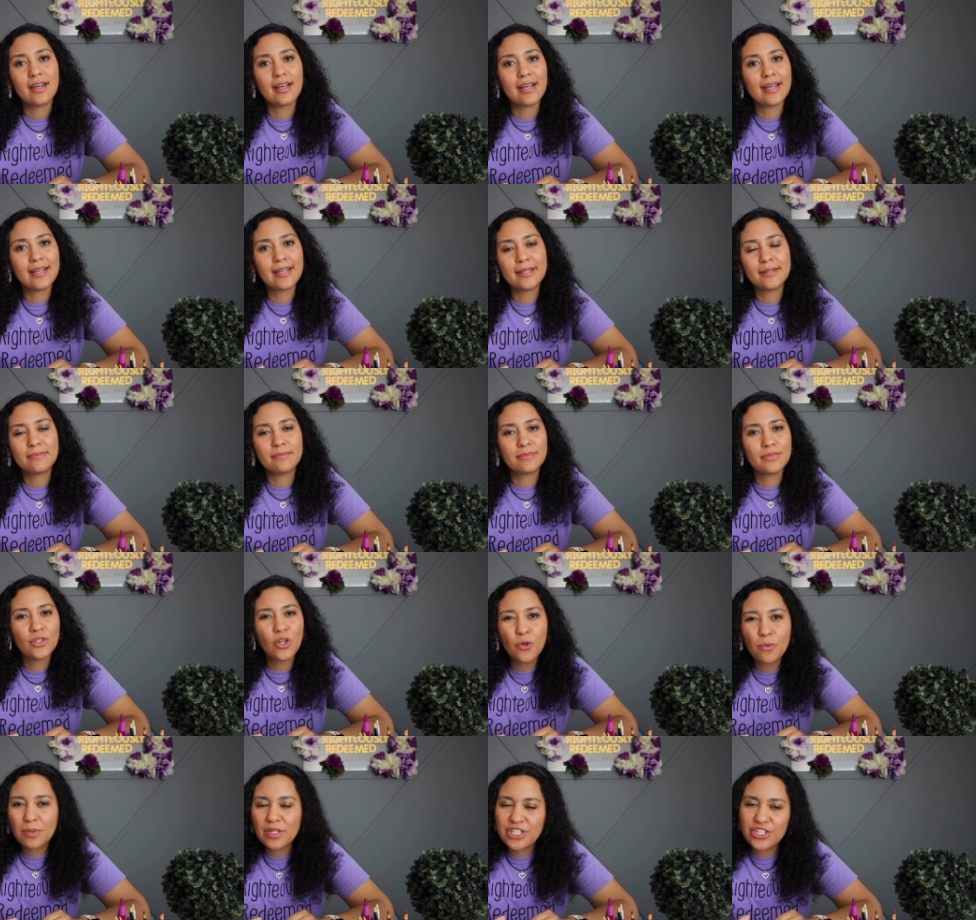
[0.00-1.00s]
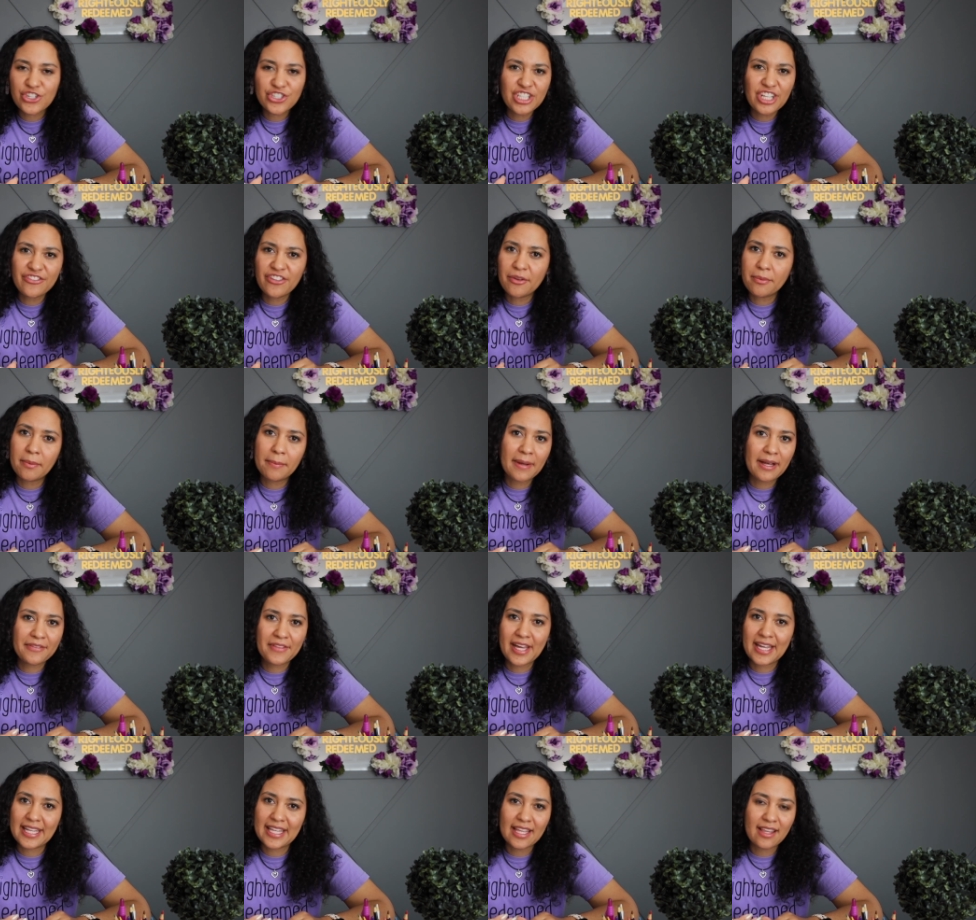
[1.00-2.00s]
um, don't beat yourself up about
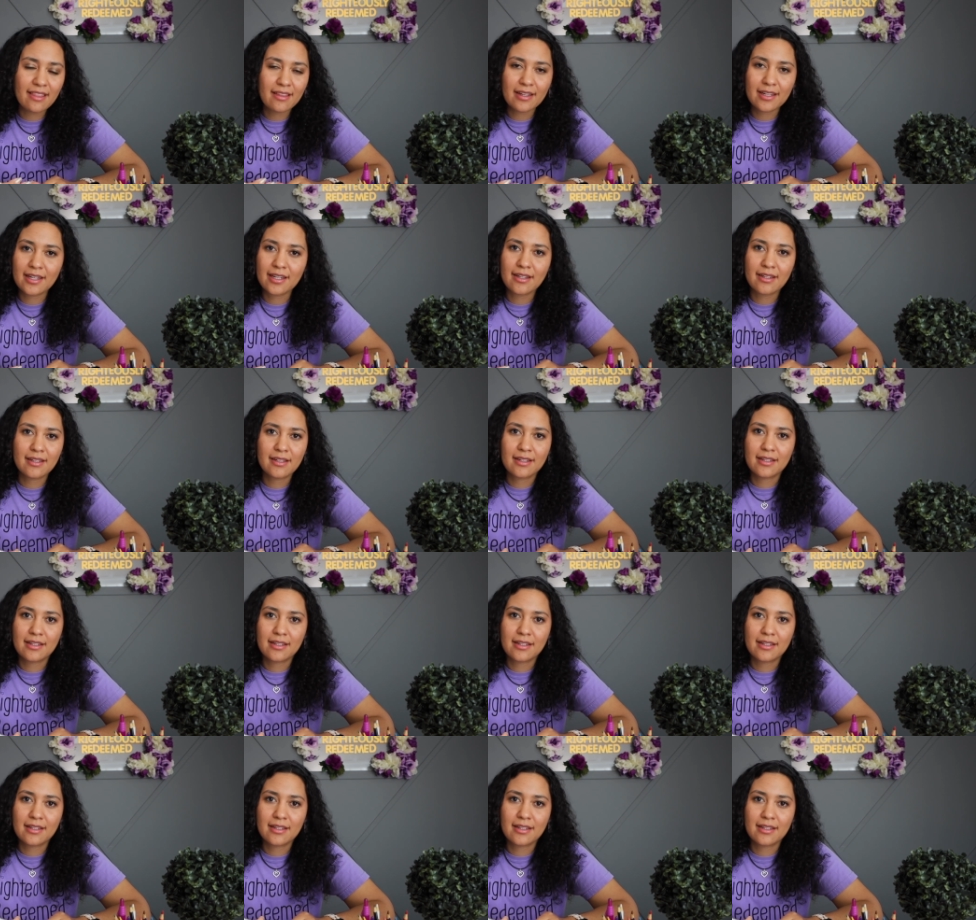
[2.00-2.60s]
that either